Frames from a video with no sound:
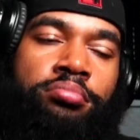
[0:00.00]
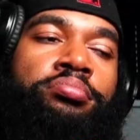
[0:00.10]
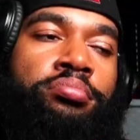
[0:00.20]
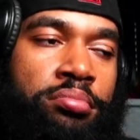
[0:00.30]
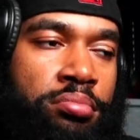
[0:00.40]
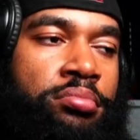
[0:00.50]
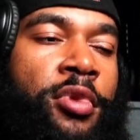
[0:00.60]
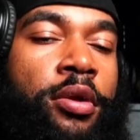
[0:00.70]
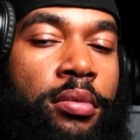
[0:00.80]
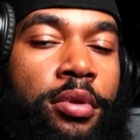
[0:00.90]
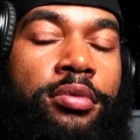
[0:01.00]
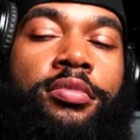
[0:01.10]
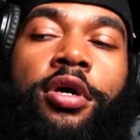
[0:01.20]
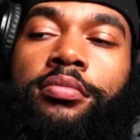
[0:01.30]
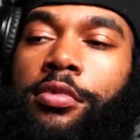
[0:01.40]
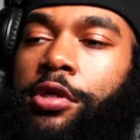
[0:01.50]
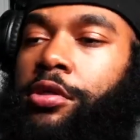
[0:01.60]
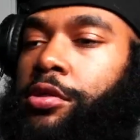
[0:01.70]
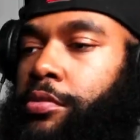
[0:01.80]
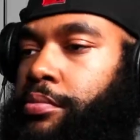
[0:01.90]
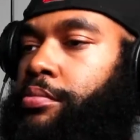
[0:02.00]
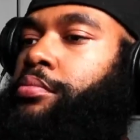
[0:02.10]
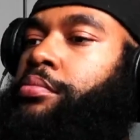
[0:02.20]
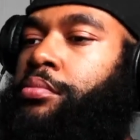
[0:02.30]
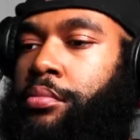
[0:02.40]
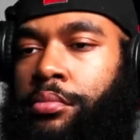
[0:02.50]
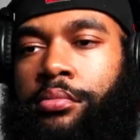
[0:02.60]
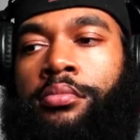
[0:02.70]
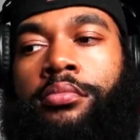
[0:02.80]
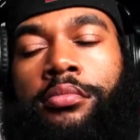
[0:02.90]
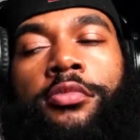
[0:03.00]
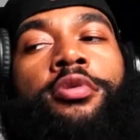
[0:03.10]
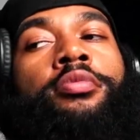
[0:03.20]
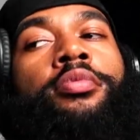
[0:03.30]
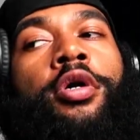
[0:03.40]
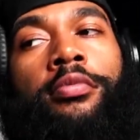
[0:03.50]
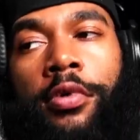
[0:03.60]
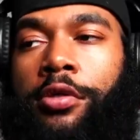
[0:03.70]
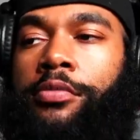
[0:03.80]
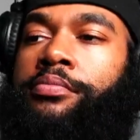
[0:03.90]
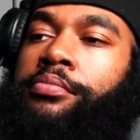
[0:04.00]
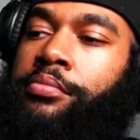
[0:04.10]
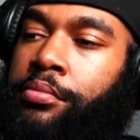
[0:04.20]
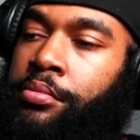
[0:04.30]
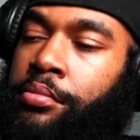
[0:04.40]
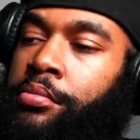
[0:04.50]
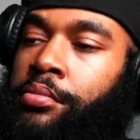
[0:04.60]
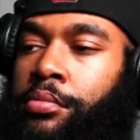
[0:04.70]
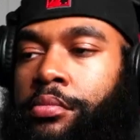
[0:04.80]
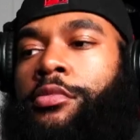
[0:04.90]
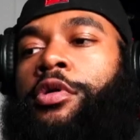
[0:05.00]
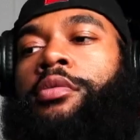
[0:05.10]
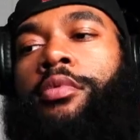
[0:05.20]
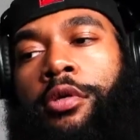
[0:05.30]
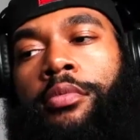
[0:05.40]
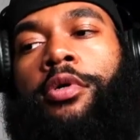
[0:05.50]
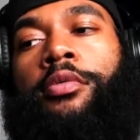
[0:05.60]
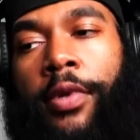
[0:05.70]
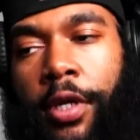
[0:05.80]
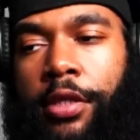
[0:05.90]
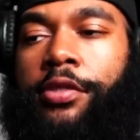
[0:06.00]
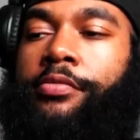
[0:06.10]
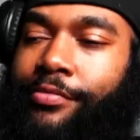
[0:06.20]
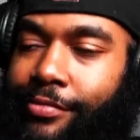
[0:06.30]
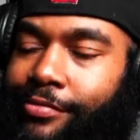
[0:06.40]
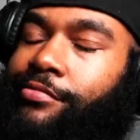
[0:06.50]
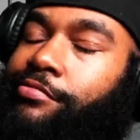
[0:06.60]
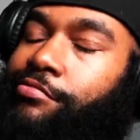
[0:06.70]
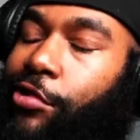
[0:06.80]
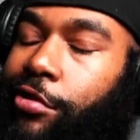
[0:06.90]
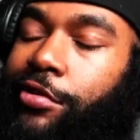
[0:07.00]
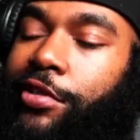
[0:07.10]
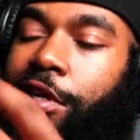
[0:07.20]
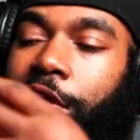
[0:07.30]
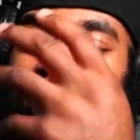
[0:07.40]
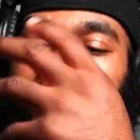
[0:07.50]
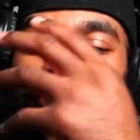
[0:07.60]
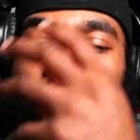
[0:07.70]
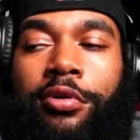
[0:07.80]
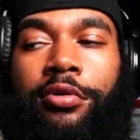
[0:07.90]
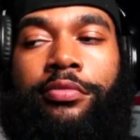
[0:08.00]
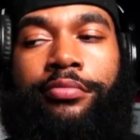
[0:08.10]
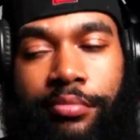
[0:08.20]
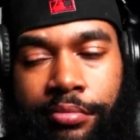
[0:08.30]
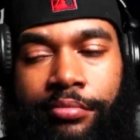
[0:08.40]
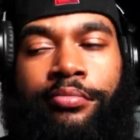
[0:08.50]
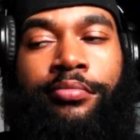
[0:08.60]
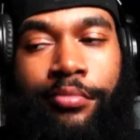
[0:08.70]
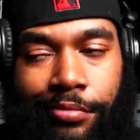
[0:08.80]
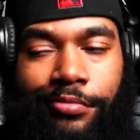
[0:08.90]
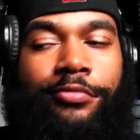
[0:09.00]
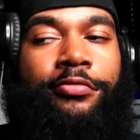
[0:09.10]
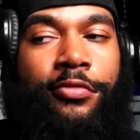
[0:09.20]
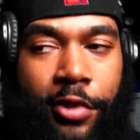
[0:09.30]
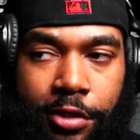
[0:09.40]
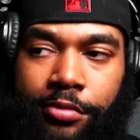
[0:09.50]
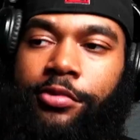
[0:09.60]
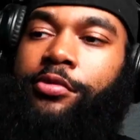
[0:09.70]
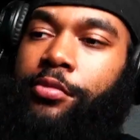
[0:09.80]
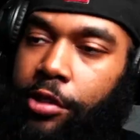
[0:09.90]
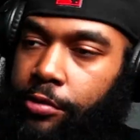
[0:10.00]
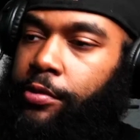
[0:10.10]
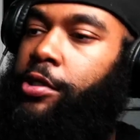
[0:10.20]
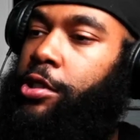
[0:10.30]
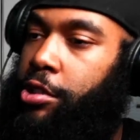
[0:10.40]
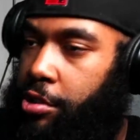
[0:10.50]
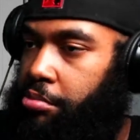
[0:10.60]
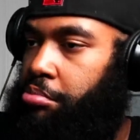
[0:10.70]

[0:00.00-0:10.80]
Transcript: If you send me the location, then I'll be right there. And make I come check you, my bitch. No time, no. And my dog is on probation.